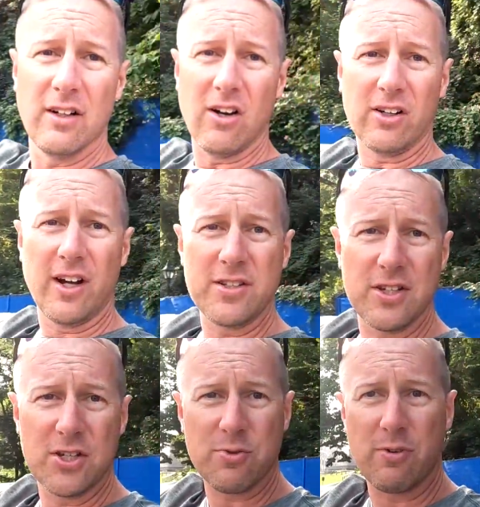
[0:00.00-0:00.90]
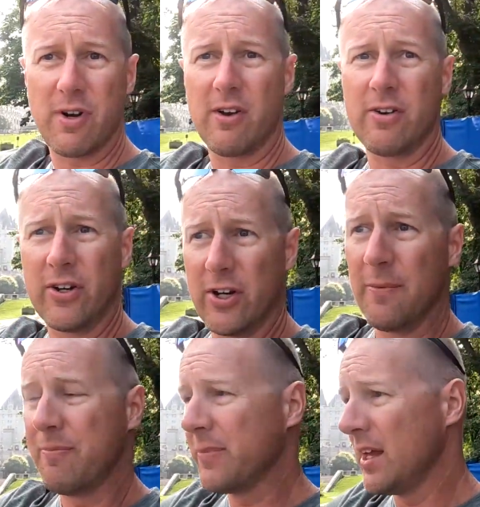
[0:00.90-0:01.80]
All kinds of history around
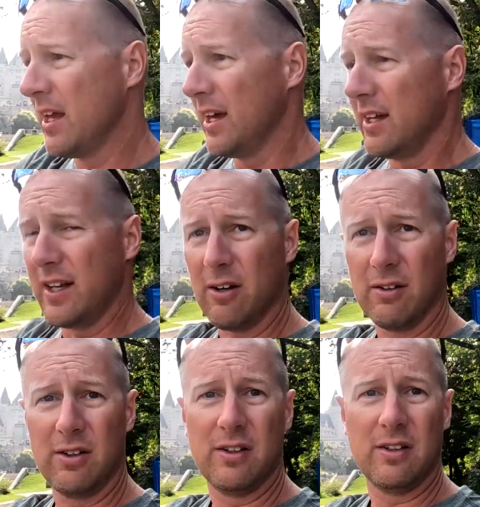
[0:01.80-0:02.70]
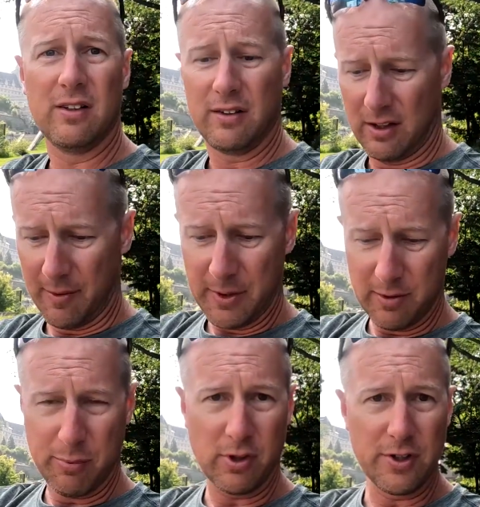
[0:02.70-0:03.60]
here. Now, I'm
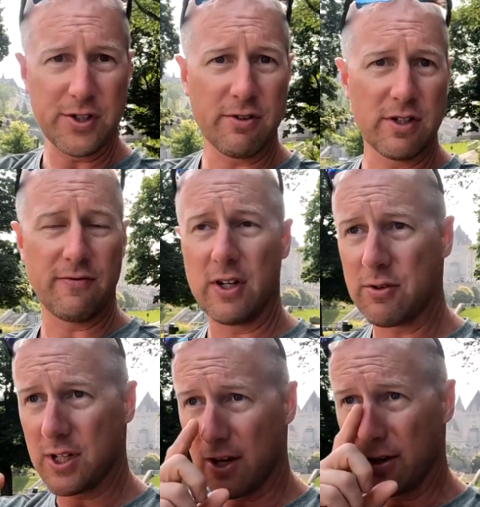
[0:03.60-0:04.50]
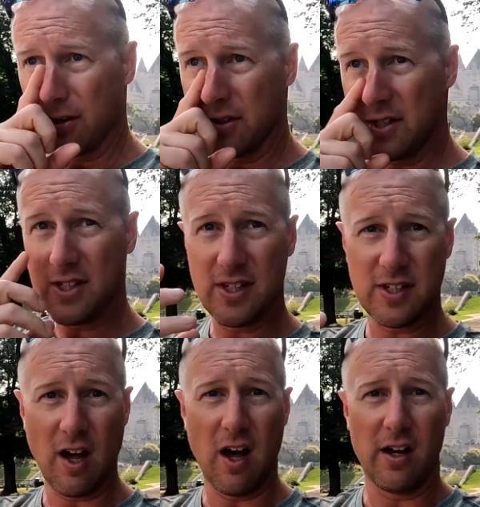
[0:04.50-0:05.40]
going to put a little series of videos together here. This
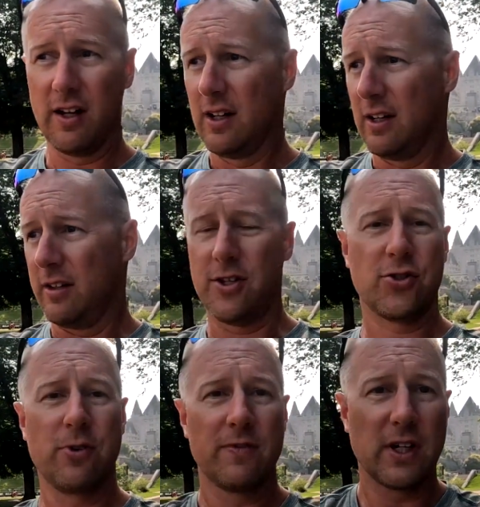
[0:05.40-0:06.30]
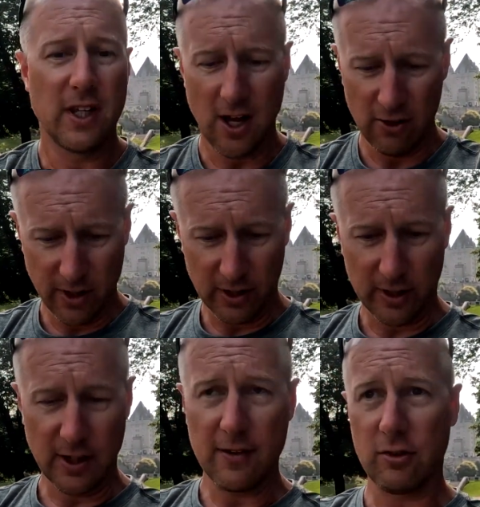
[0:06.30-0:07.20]
is not history of the canal or anything
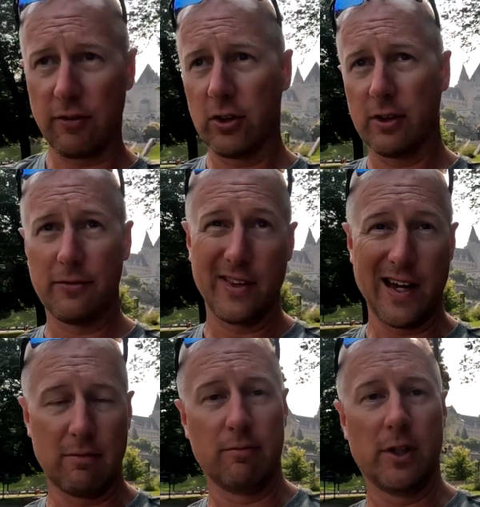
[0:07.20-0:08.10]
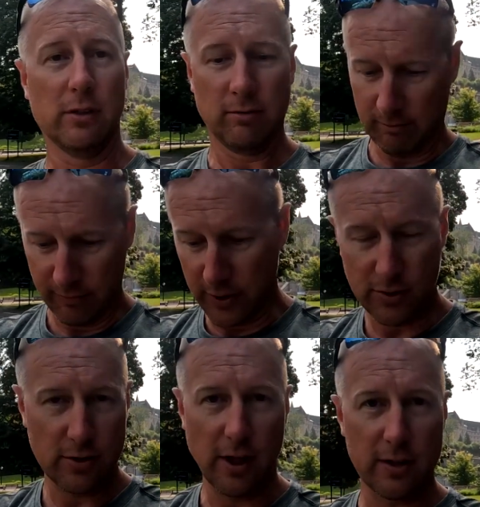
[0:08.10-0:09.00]
like that, so if you're looking for that, you know,
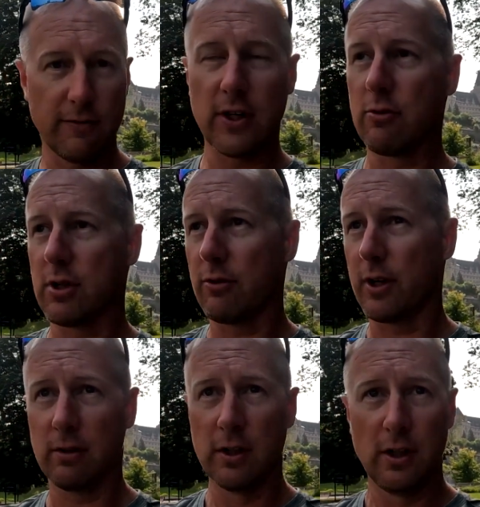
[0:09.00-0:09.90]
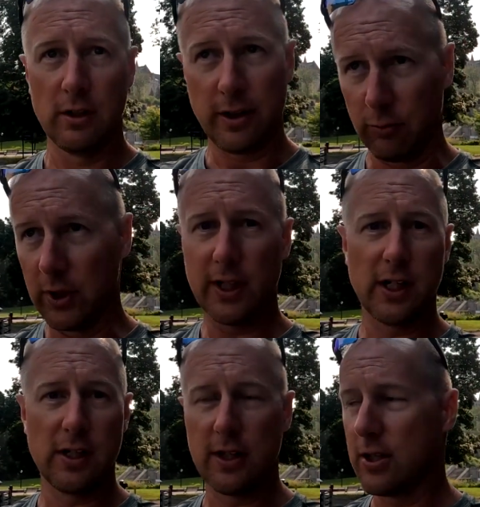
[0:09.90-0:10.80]
there's lots of videos out there that really
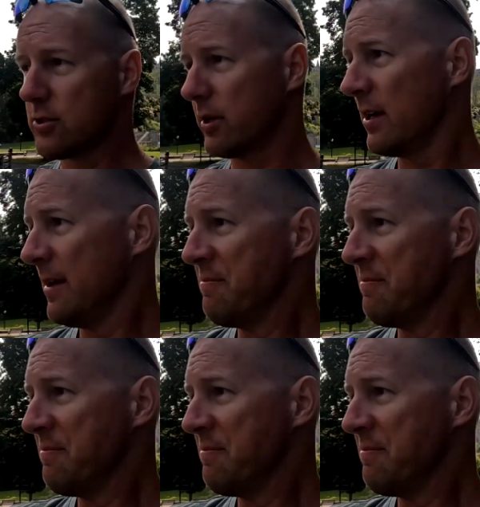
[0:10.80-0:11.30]
get into the history.